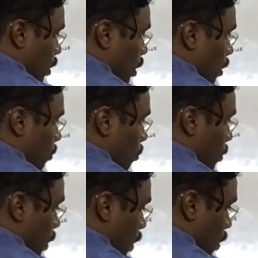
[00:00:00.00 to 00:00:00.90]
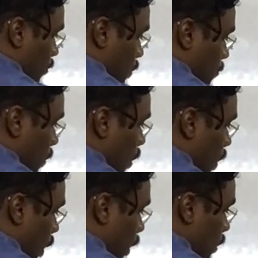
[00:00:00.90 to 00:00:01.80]
then print divisible,
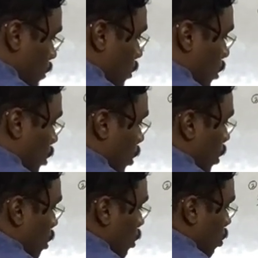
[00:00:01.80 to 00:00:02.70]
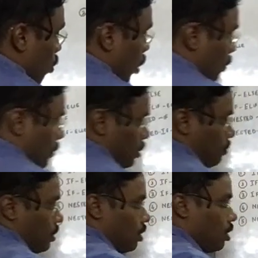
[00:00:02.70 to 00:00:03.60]
else it is not divisible.